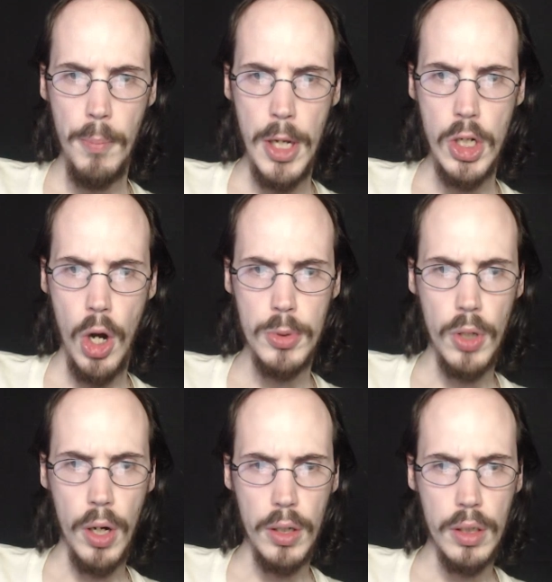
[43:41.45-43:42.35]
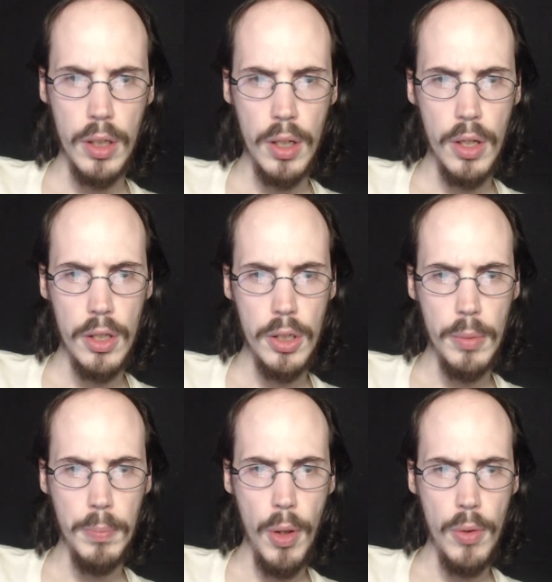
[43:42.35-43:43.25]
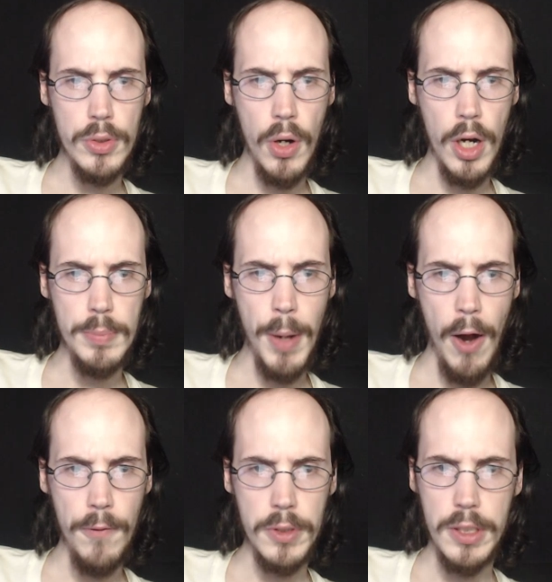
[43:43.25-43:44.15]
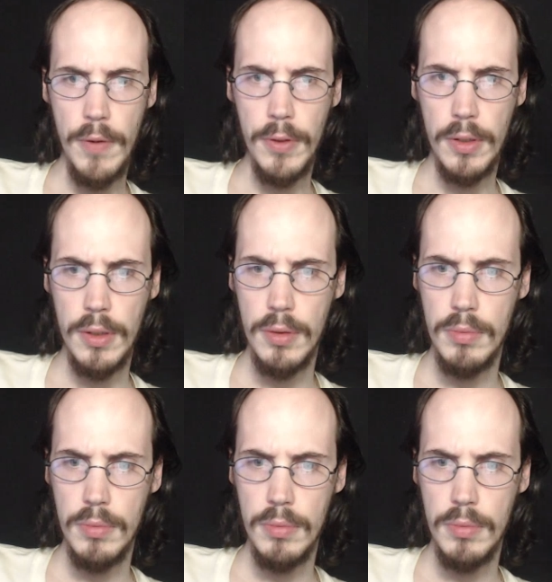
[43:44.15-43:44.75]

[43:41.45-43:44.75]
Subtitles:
Major Armstrong, your blows are as powerful as ever.